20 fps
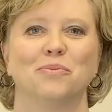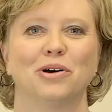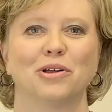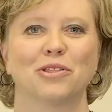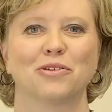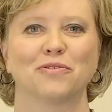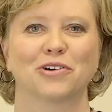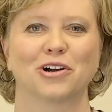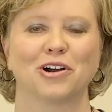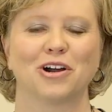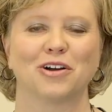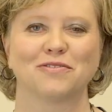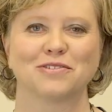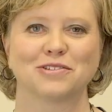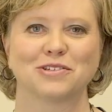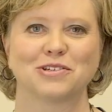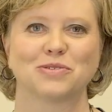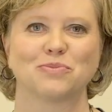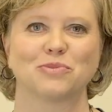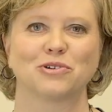Both of our
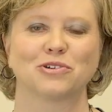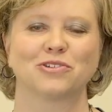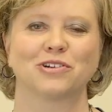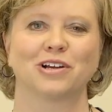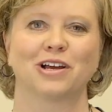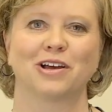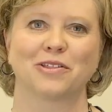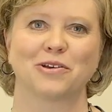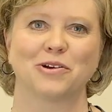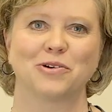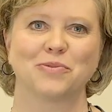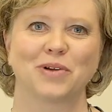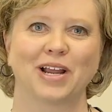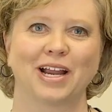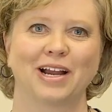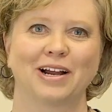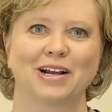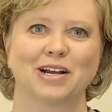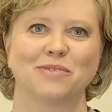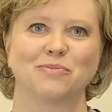offices, Mercer Health Home
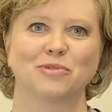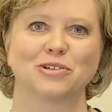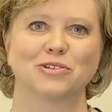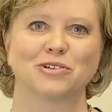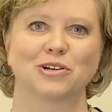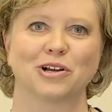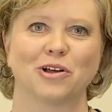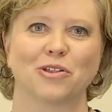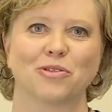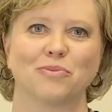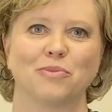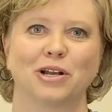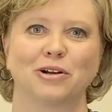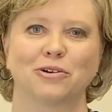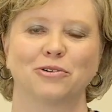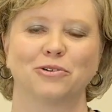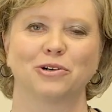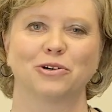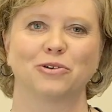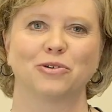Care and Mercer Health
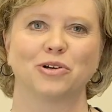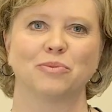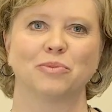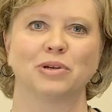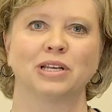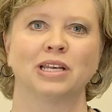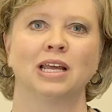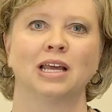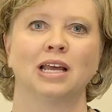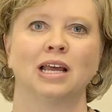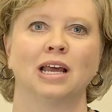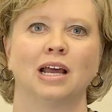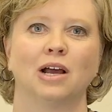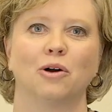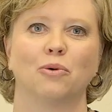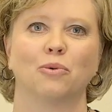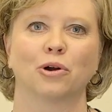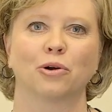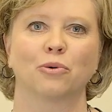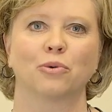Medical Equipment,
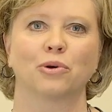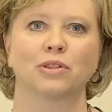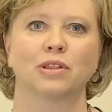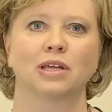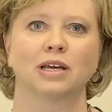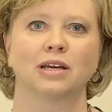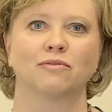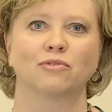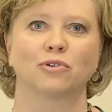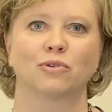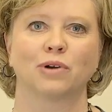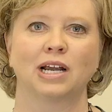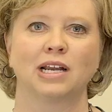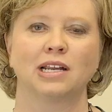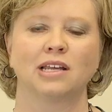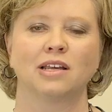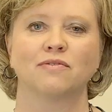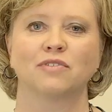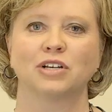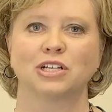work with a
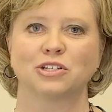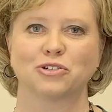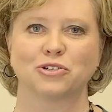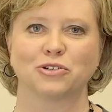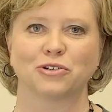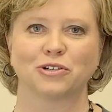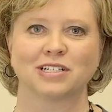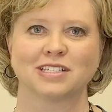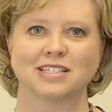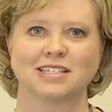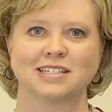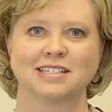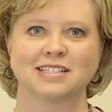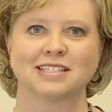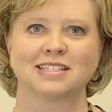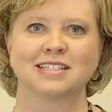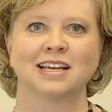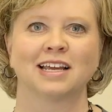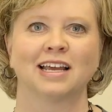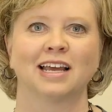variety of
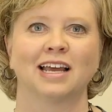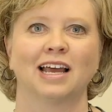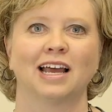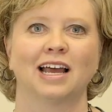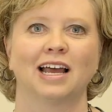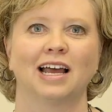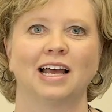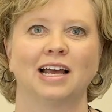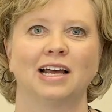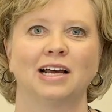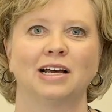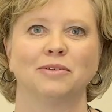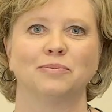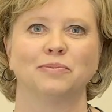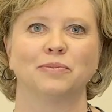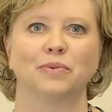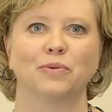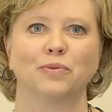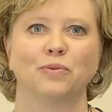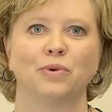insurances.
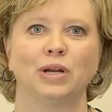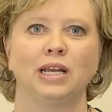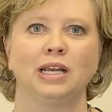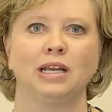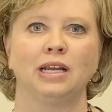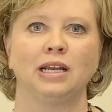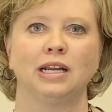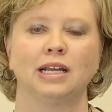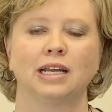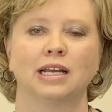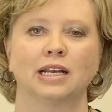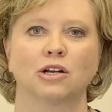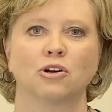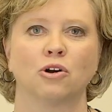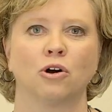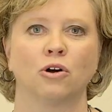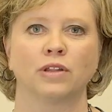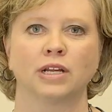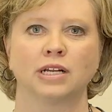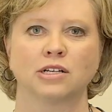We can
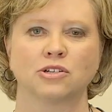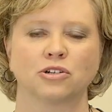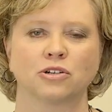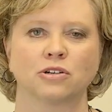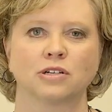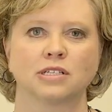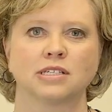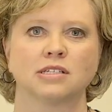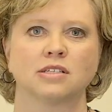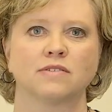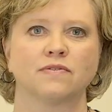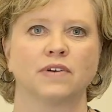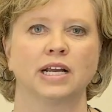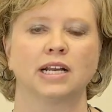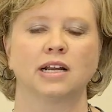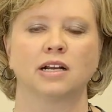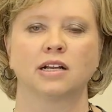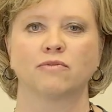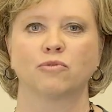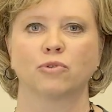call the insurances,
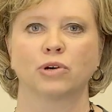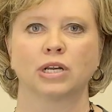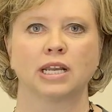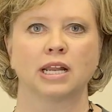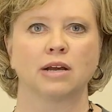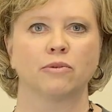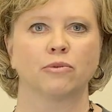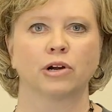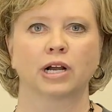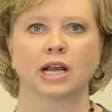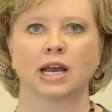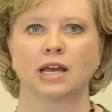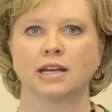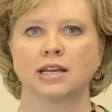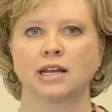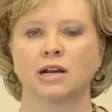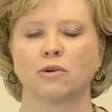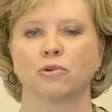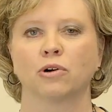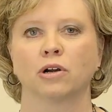find out if we're in network, out
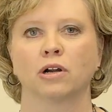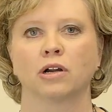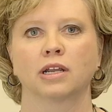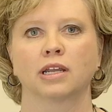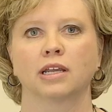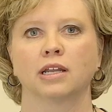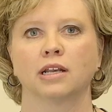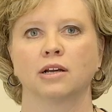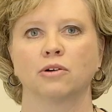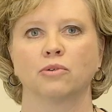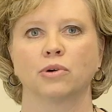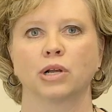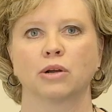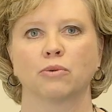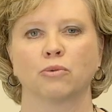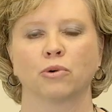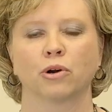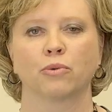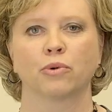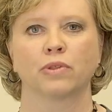of network. We
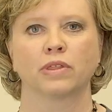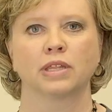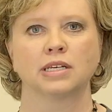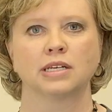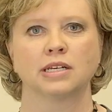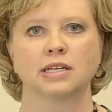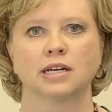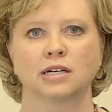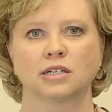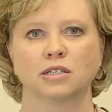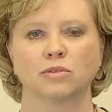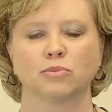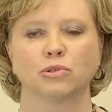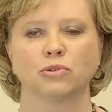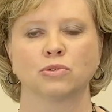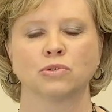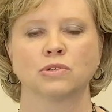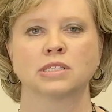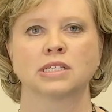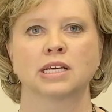can work with the
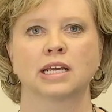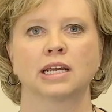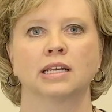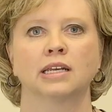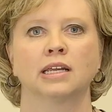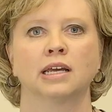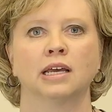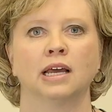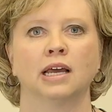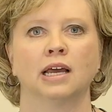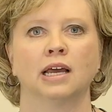deductibles, and